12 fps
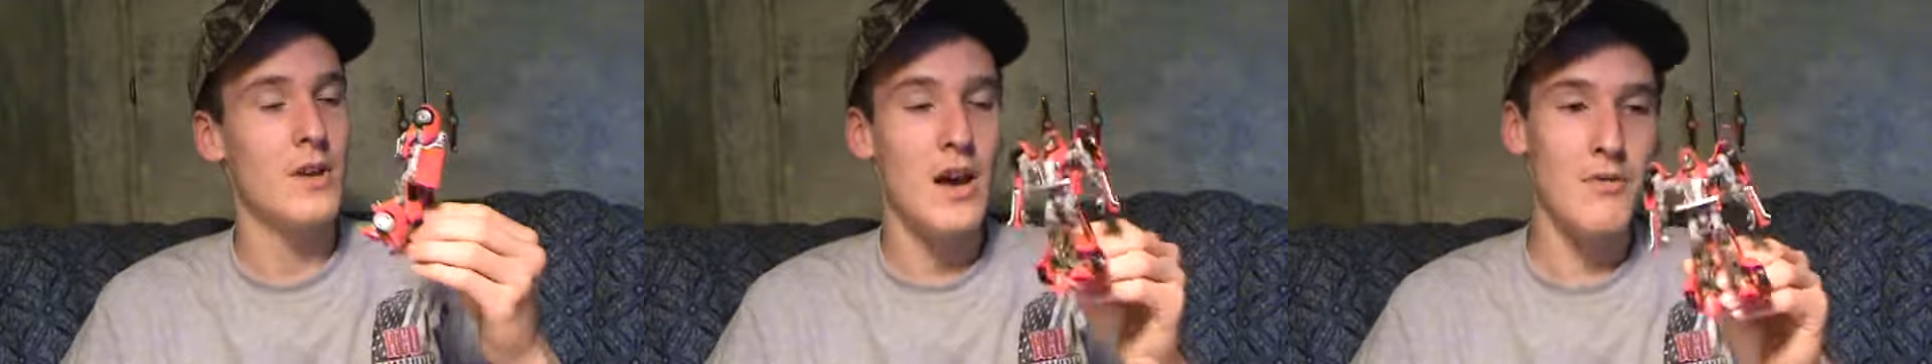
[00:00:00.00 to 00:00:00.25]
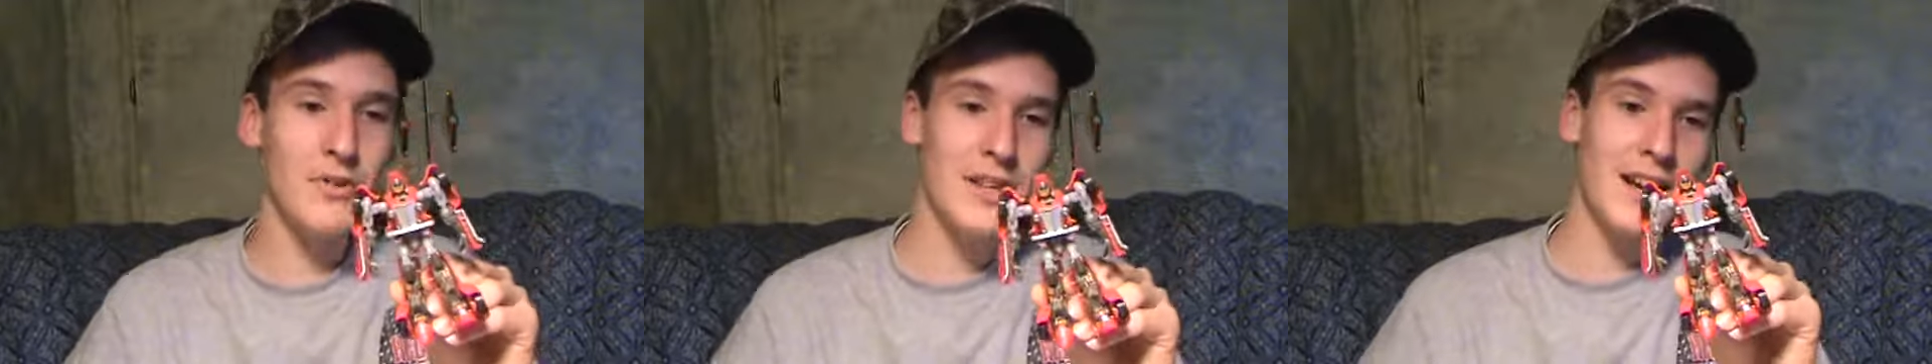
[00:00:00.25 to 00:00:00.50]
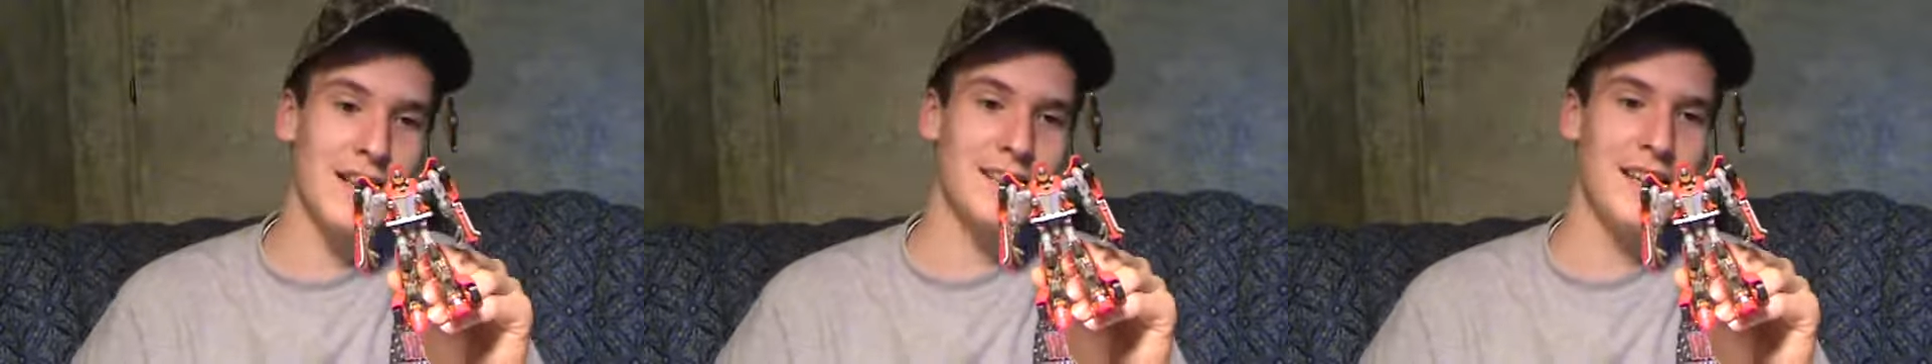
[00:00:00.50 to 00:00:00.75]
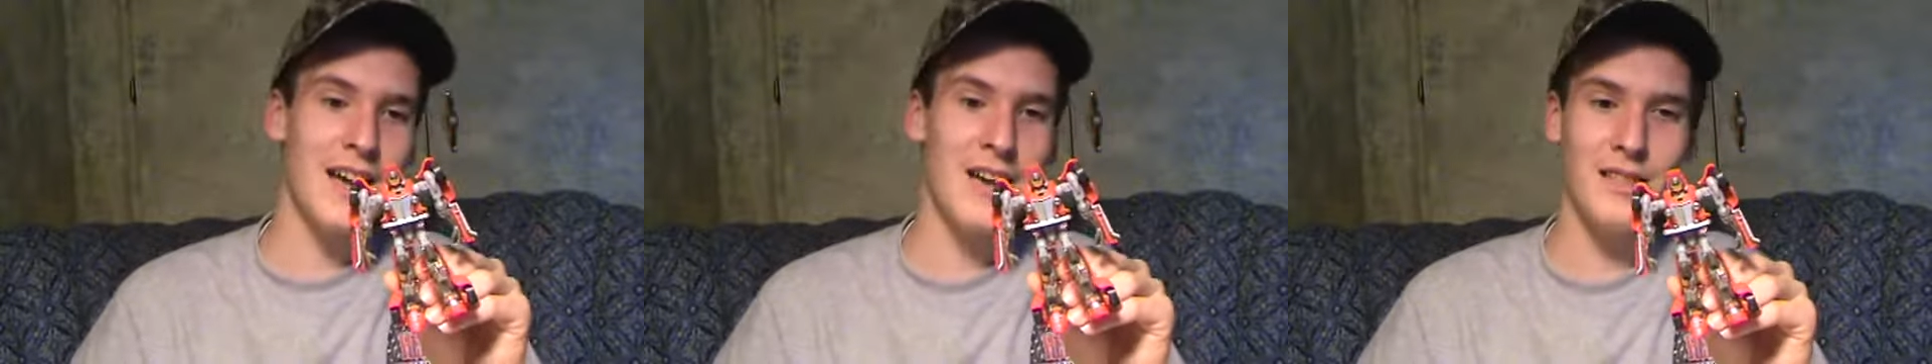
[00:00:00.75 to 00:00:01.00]
I really gotta
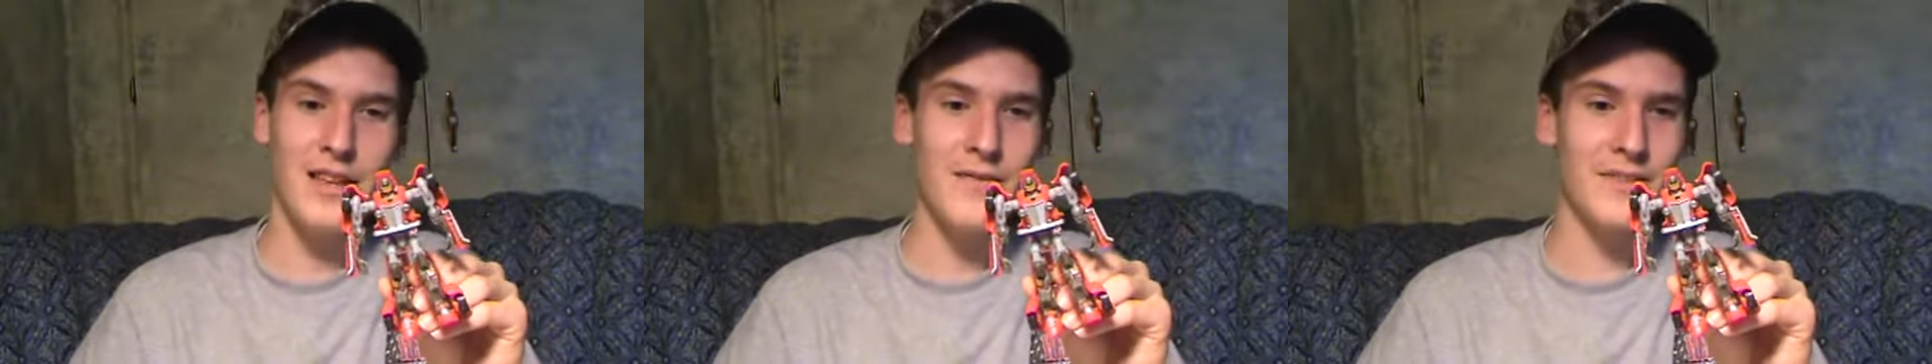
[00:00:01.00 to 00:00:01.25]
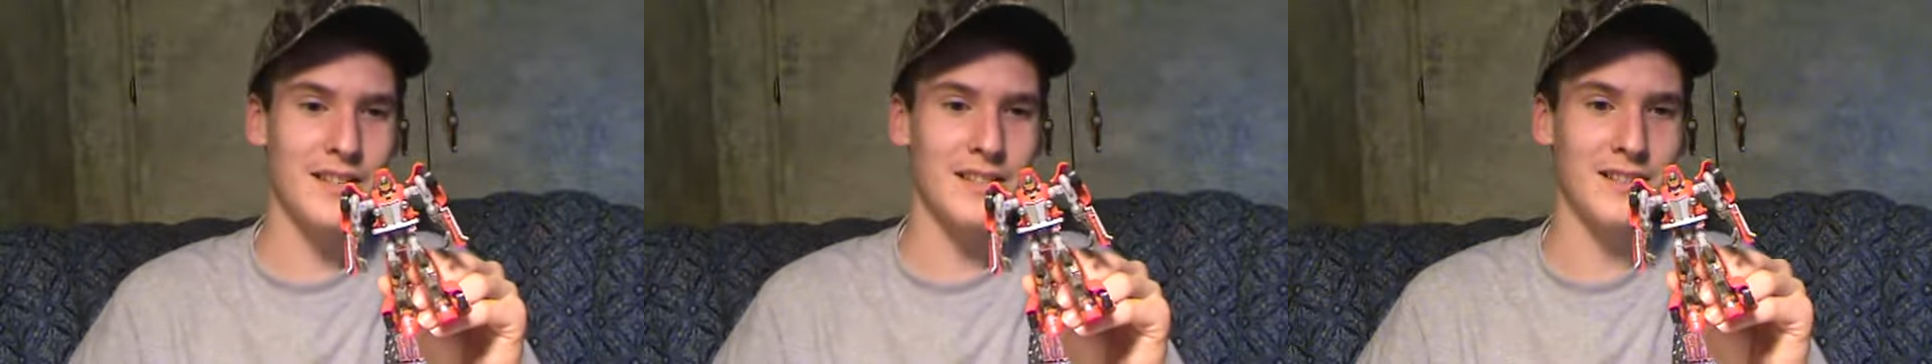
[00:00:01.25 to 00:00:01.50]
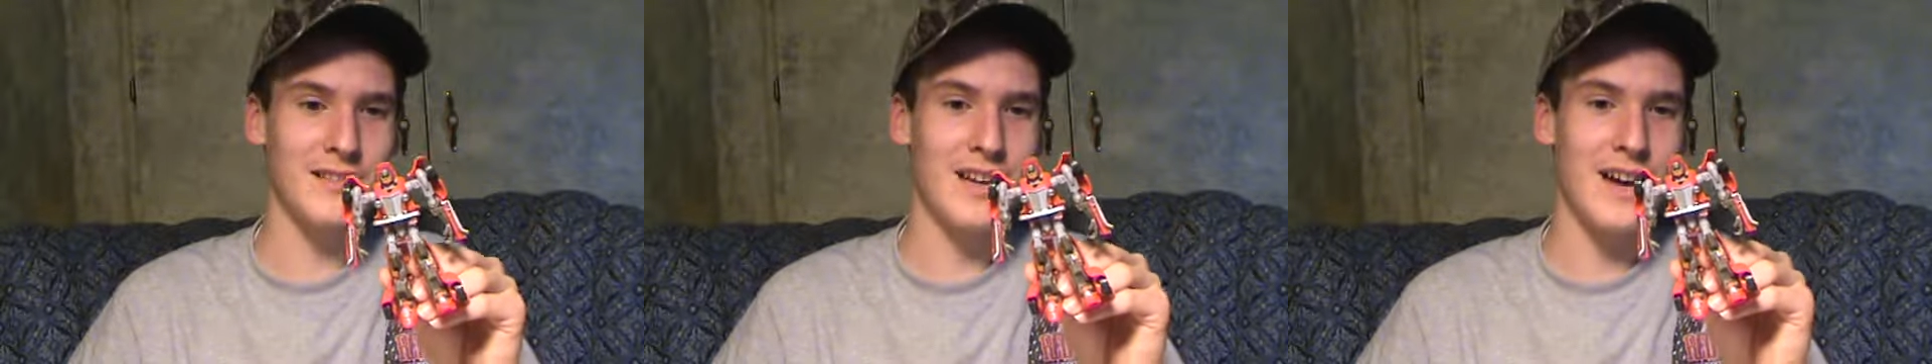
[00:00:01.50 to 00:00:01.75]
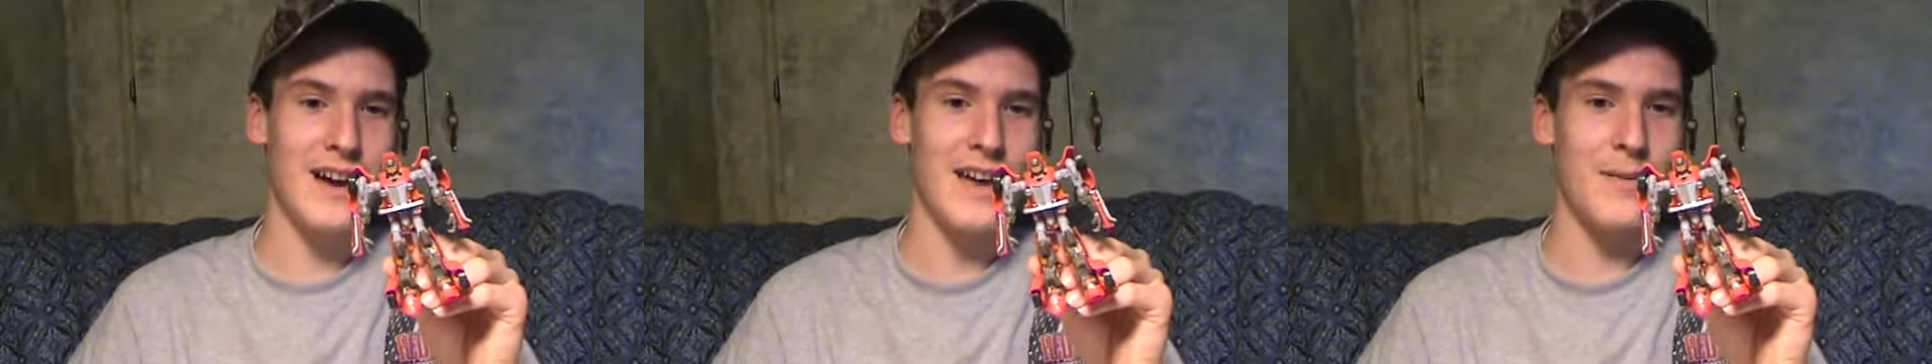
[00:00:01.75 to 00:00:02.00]
say, I love this little guy.